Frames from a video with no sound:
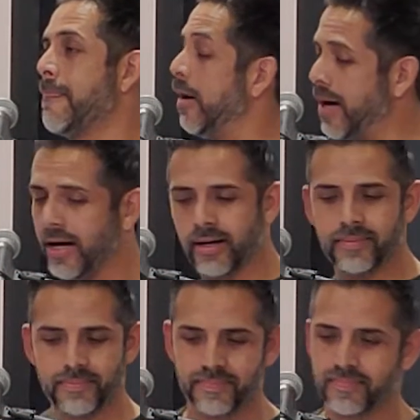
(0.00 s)
Now,
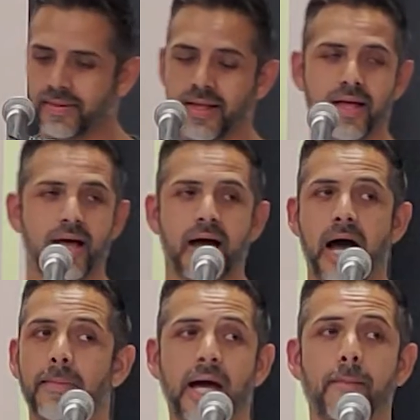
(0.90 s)

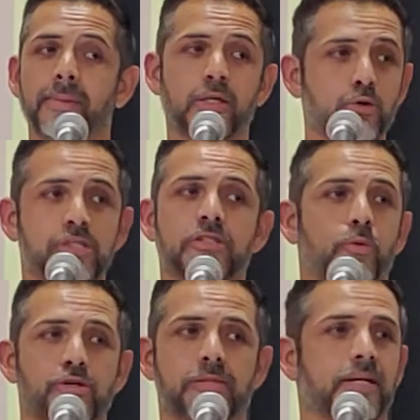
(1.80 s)
I'm going to use it
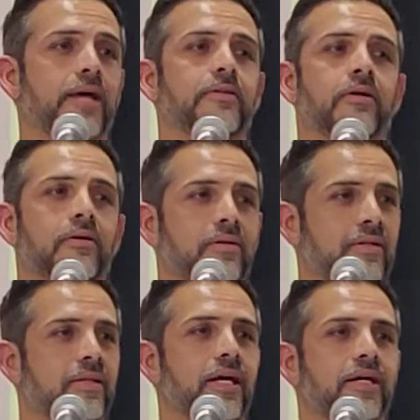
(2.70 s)
to worship God,
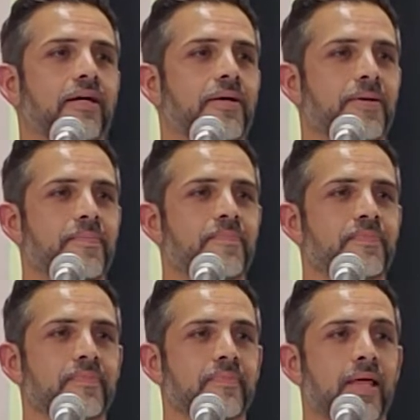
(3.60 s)
though.
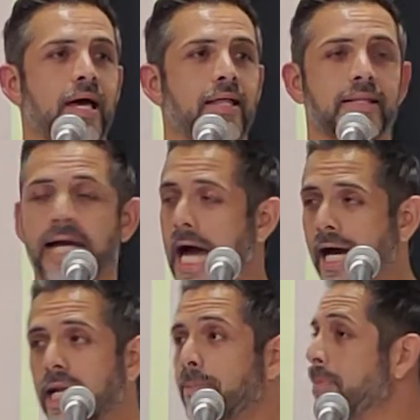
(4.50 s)
Like I
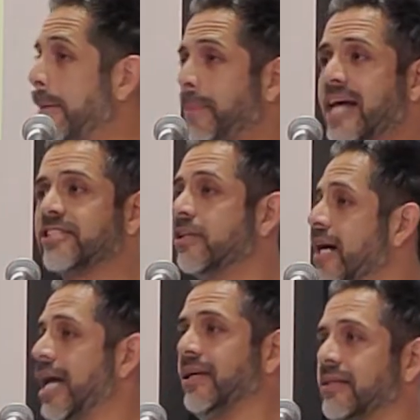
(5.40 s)
got to be my best to
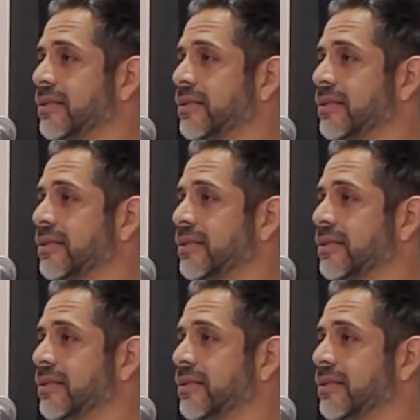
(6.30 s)
God.